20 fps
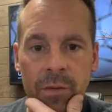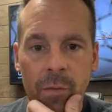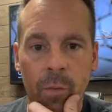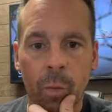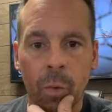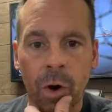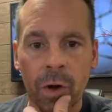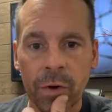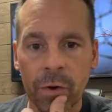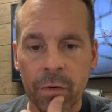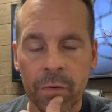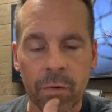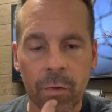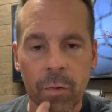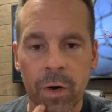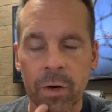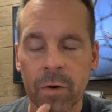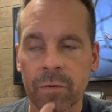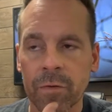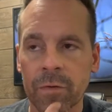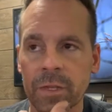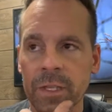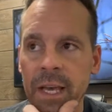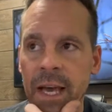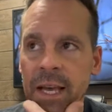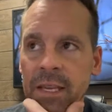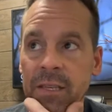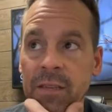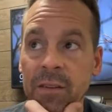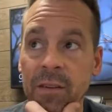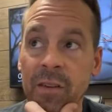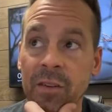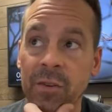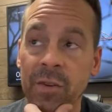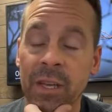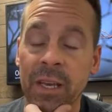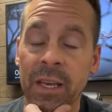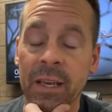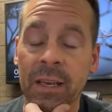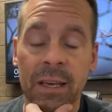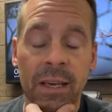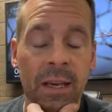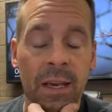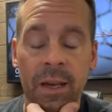some wonderful, wonderful tests, including